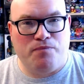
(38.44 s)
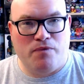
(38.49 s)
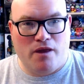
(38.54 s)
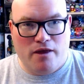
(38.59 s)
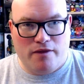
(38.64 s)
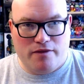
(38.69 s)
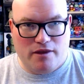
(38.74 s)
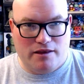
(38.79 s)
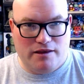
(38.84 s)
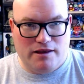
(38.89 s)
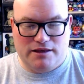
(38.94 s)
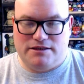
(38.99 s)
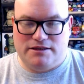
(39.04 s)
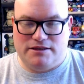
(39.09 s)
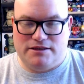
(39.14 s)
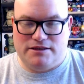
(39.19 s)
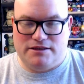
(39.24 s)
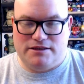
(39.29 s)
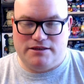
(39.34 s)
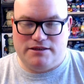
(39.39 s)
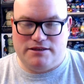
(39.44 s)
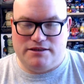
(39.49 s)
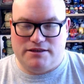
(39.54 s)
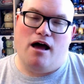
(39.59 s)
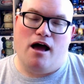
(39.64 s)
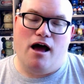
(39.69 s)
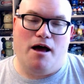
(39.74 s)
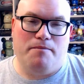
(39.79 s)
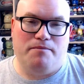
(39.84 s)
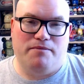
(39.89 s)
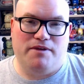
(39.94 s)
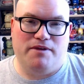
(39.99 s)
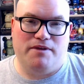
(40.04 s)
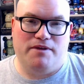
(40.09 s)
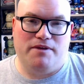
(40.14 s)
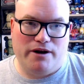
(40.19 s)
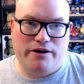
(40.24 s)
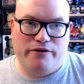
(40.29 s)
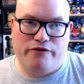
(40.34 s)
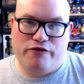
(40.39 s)
the Disney um,
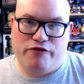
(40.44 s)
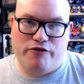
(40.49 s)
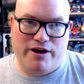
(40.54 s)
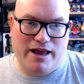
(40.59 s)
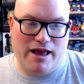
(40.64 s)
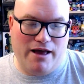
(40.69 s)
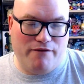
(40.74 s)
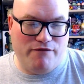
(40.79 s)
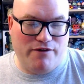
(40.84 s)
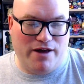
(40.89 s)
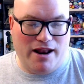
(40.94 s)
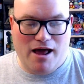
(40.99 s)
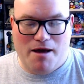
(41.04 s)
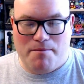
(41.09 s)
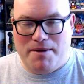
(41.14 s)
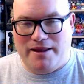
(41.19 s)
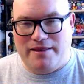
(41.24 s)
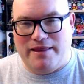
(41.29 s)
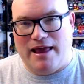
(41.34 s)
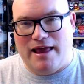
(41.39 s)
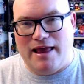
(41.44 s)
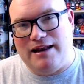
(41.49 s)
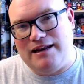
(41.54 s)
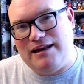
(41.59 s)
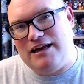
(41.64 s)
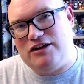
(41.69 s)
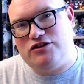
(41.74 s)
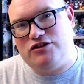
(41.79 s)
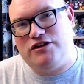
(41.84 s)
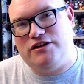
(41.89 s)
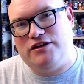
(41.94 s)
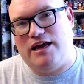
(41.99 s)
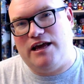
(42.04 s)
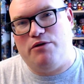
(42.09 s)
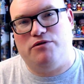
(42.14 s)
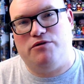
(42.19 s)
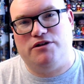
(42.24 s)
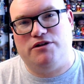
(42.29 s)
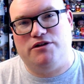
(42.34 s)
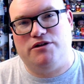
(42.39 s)
D23 event. I mean, they literally they were
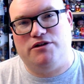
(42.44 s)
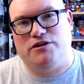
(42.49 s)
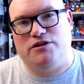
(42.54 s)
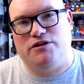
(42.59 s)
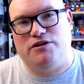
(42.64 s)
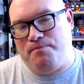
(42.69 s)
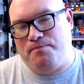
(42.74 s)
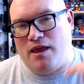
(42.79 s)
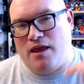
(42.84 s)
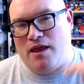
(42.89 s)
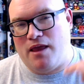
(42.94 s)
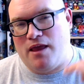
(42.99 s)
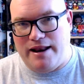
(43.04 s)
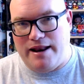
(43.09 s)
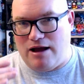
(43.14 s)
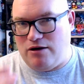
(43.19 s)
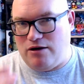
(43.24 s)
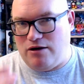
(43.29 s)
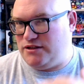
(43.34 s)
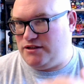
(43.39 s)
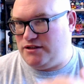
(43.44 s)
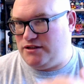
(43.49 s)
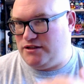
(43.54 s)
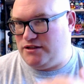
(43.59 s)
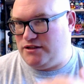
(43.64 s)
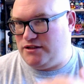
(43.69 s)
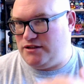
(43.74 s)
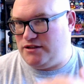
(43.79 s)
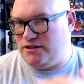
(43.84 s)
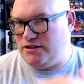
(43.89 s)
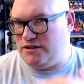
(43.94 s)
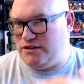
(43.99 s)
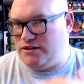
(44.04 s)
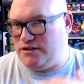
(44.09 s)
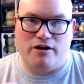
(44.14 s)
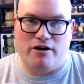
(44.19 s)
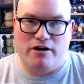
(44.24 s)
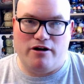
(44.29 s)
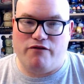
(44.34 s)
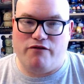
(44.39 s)
just um, announcing it one after
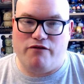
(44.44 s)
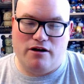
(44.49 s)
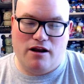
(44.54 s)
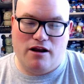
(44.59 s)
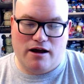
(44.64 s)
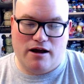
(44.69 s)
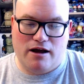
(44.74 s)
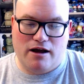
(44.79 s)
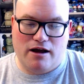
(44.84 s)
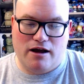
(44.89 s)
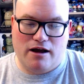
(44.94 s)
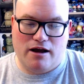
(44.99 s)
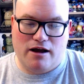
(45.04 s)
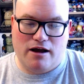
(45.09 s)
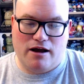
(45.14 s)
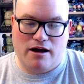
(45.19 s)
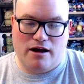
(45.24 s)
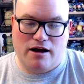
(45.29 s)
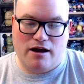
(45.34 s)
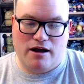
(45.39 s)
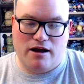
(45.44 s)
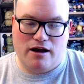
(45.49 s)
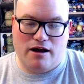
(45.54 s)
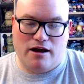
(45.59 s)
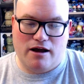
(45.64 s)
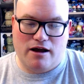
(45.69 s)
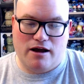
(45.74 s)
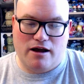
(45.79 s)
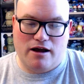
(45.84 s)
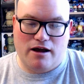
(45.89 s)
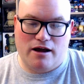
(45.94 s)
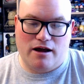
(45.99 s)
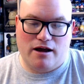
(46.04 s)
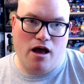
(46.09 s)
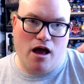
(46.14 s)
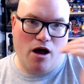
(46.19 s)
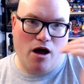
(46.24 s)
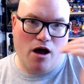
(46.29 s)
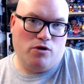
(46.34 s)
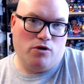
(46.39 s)
another. Luckily, I was able to
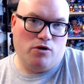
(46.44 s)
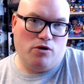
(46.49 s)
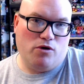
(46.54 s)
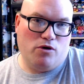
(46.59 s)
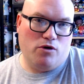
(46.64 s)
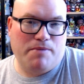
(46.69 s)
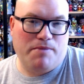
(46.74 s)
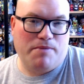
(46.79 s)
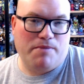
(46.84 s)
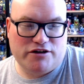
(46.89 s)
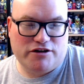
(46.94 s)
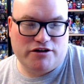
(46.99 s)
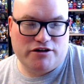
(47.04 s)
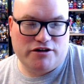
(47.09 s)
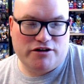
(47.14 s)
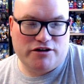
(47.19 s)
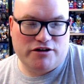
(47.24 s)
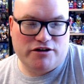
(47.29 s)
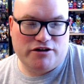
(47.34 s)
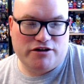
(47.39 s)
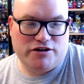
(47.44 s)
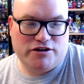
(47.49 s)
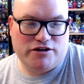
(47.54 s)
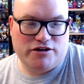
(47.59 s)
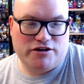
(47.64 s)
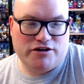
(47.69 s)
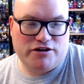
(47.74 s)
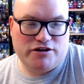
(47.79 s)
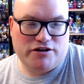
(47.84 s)
um, watch my Periscope video, so we were able